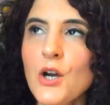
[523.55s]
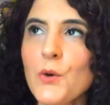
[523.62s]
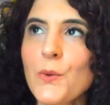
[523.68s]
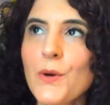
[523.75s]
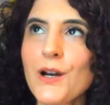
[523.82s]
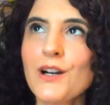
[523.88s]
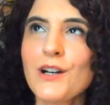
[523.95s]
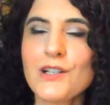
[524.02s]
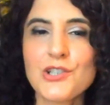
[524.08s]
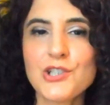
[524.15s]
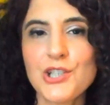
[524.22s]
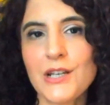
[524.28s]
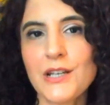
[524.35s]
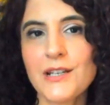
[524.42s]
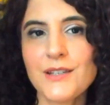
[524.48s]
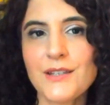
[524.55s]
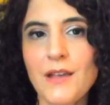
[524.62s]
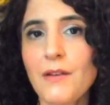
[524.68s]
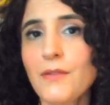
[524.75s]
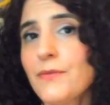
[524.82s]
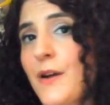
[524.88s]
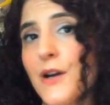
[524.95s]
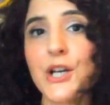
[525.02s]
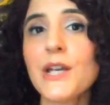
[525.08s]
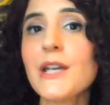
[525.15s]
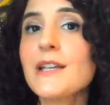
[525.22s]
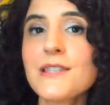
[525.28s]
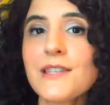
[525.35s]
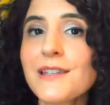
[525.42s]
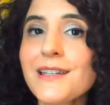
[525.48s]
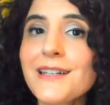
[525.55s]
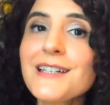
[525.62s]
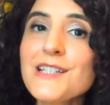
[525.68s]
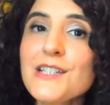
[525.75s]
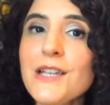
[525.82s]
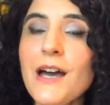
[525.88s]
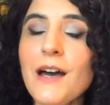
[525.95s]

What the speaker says: where she is very easily